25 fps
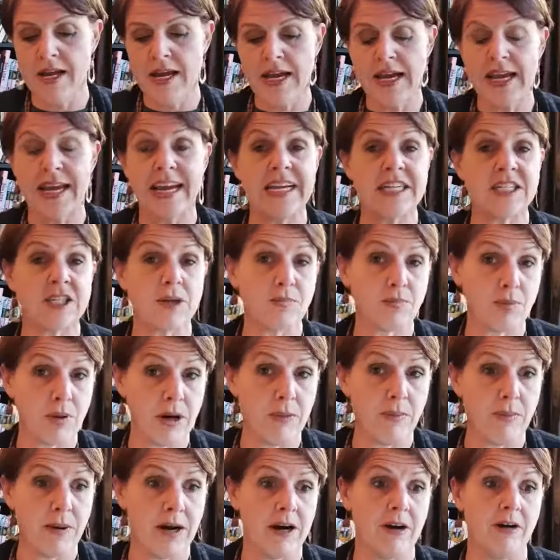It's a
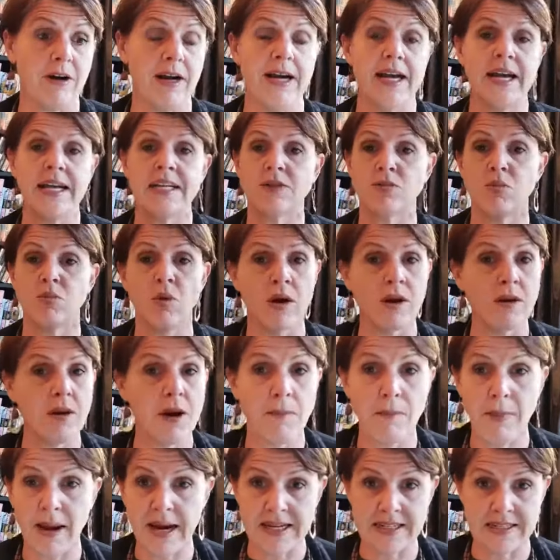prep area. It's what an
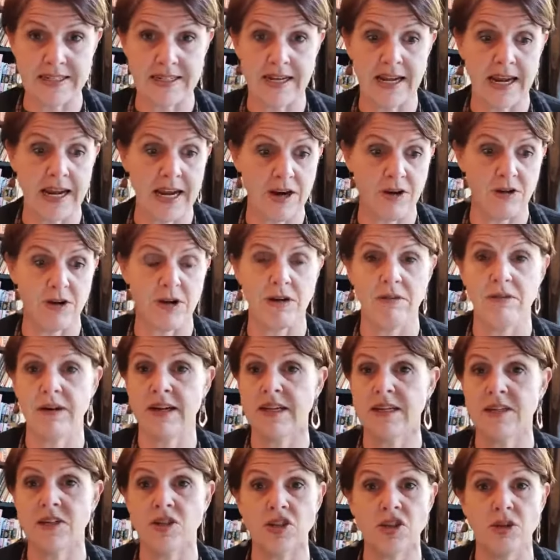amazing area it
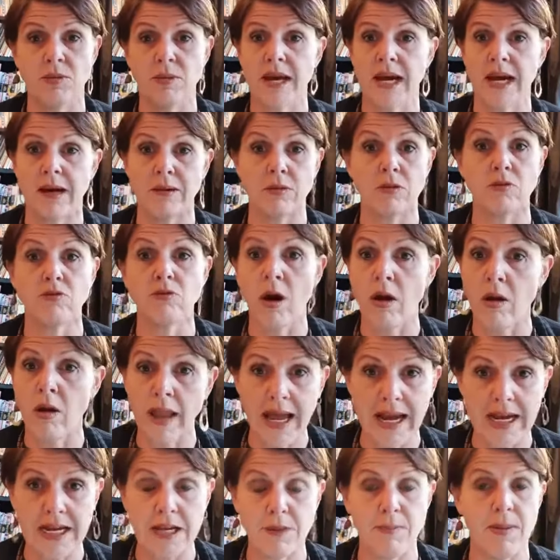is to be able to roll
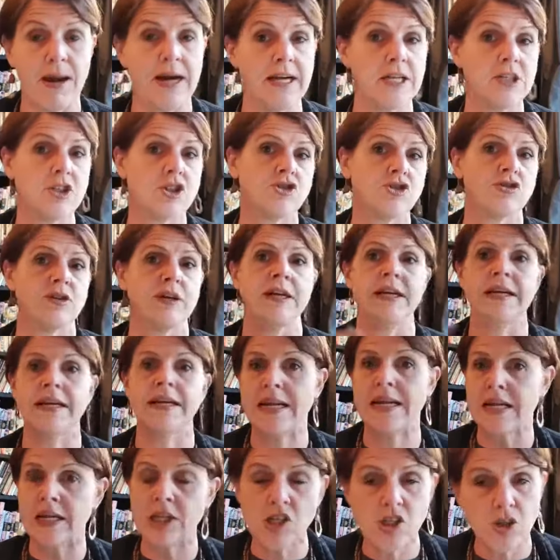out your pastry,
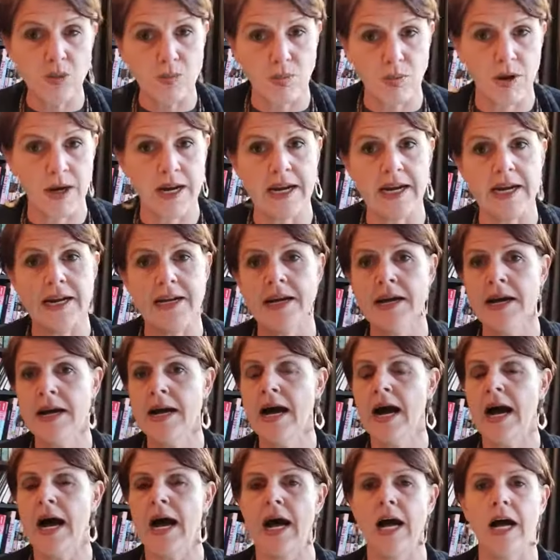knead your bread,
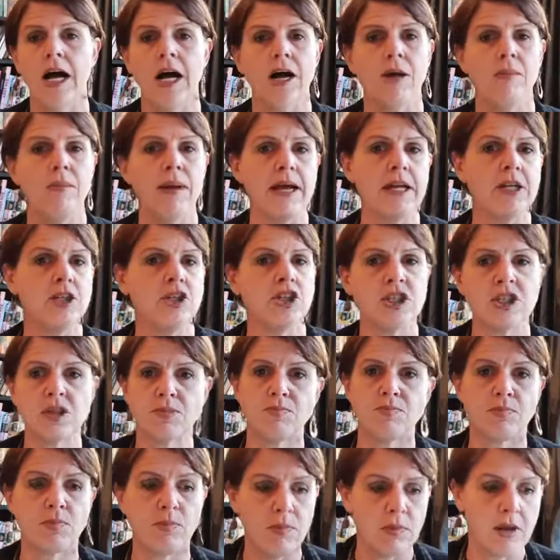and
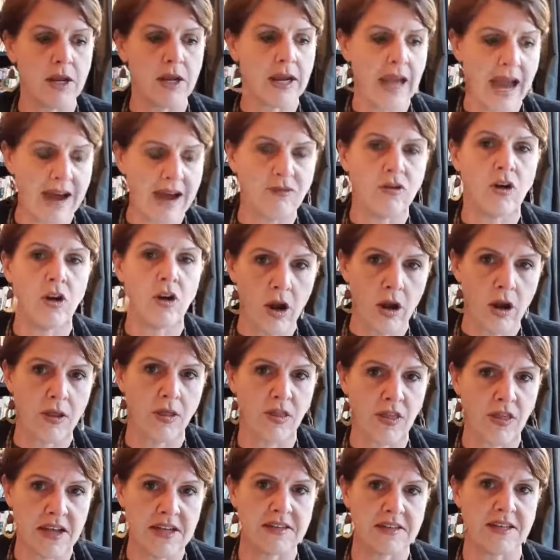just have a lot
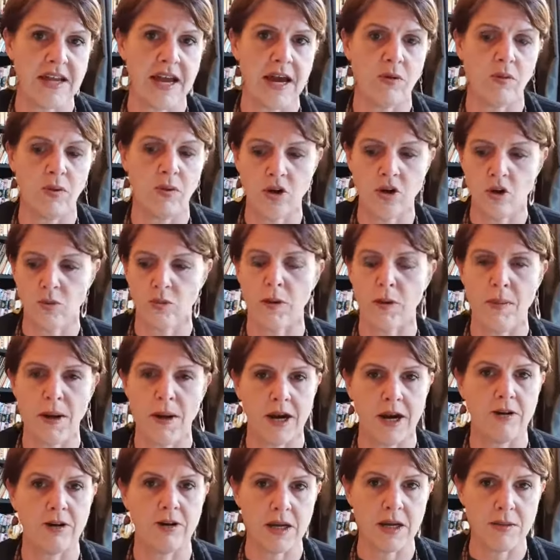of things out when you're
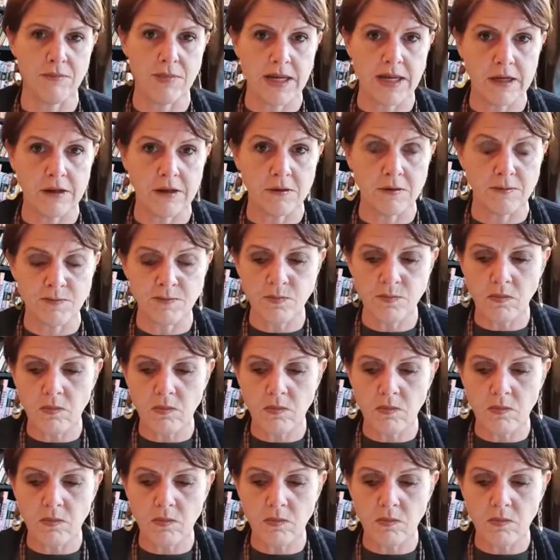preparing a meal.